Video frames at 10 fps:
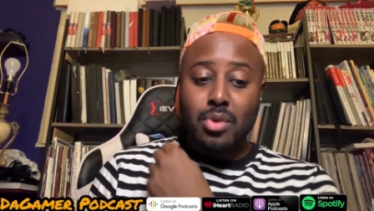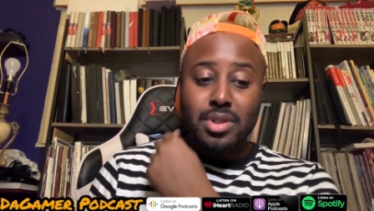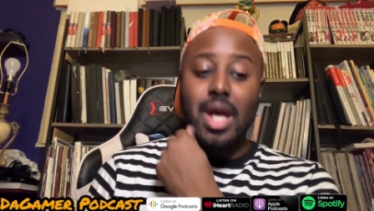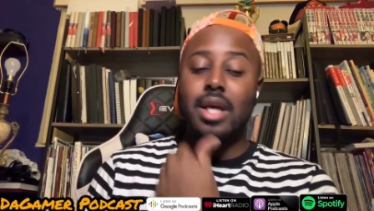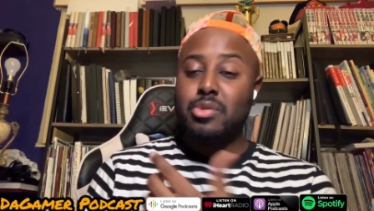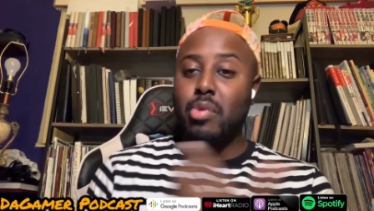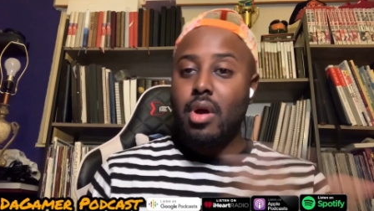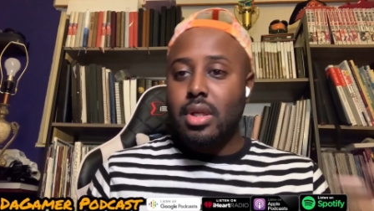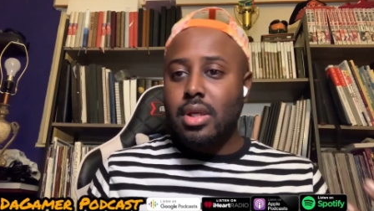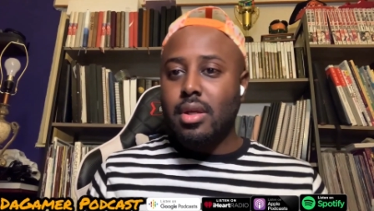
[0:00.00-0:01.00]
Zack is
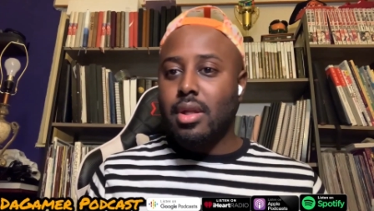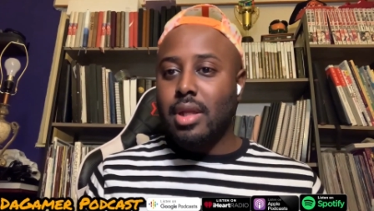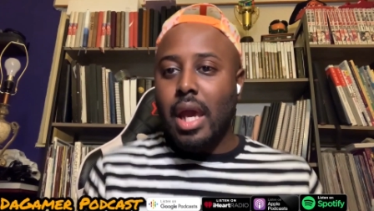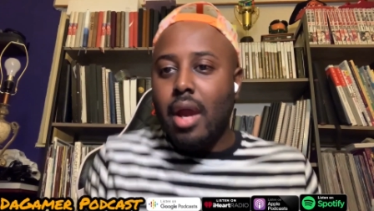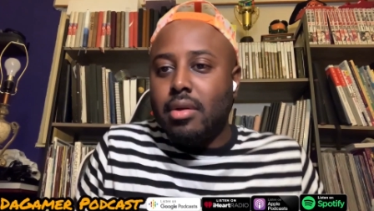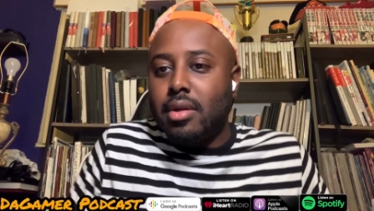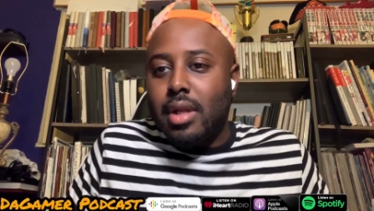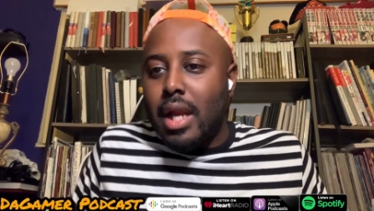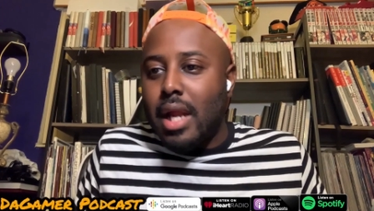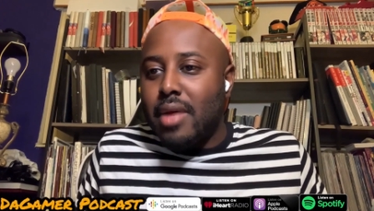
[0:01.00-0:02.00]
probably the character
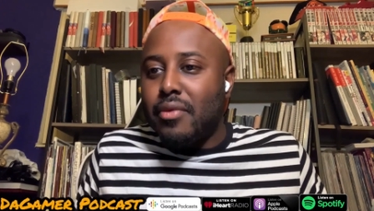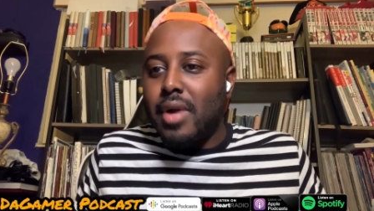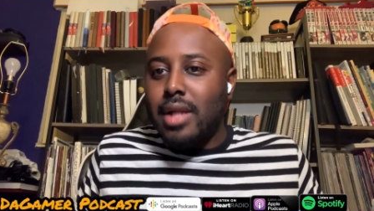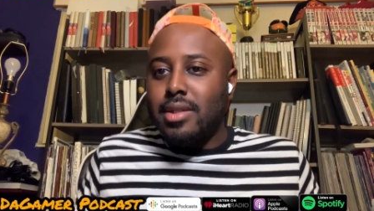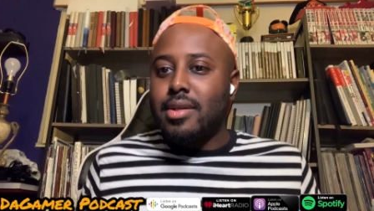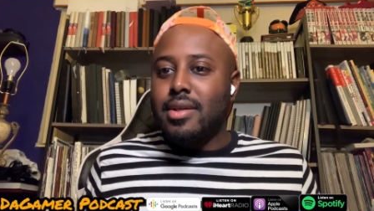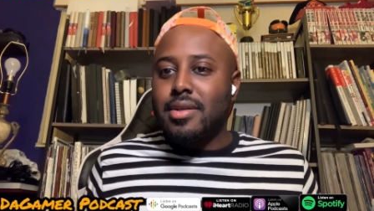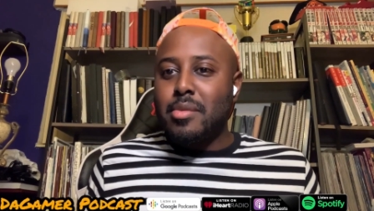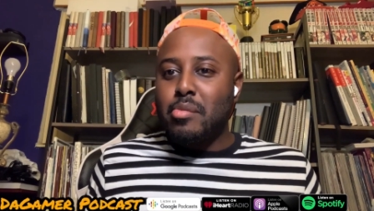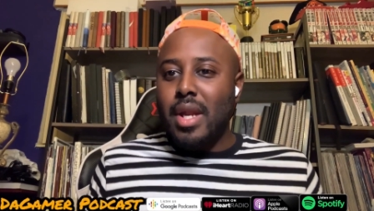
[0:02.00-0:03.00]
that I never got to
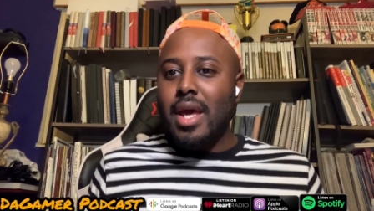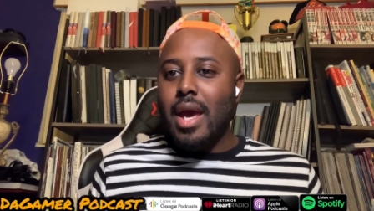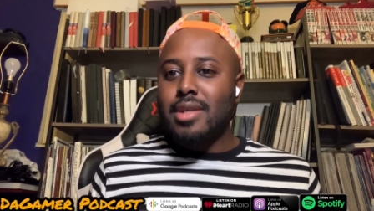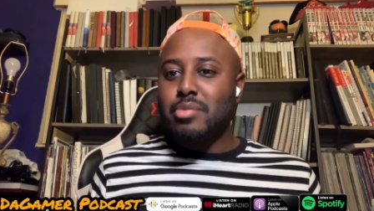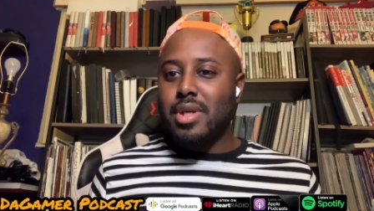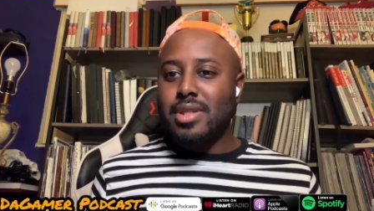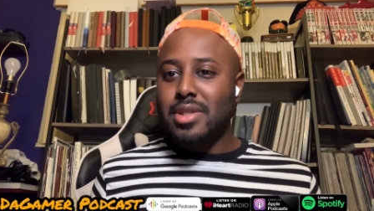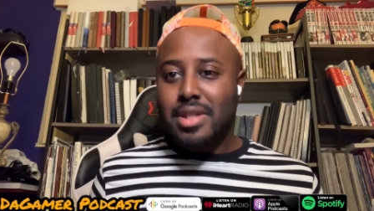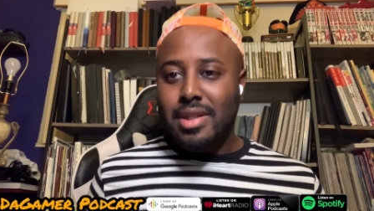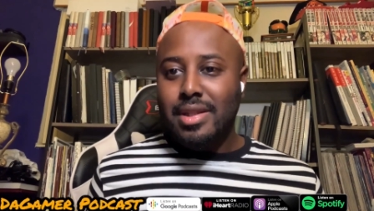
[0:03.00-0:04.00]
play as because
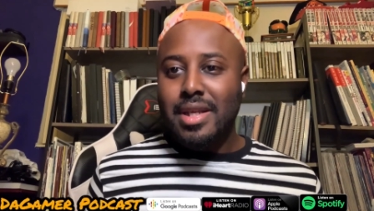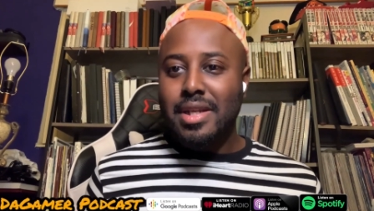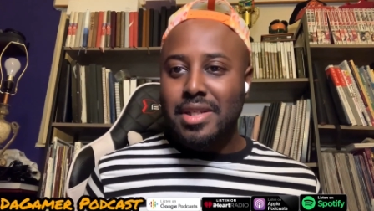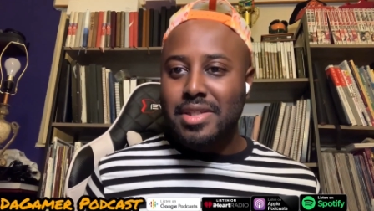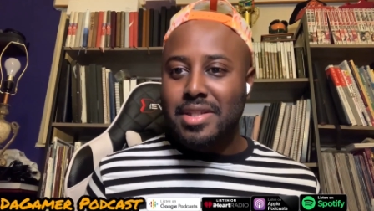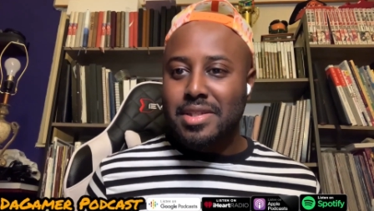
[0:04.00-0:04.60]
he didn't exist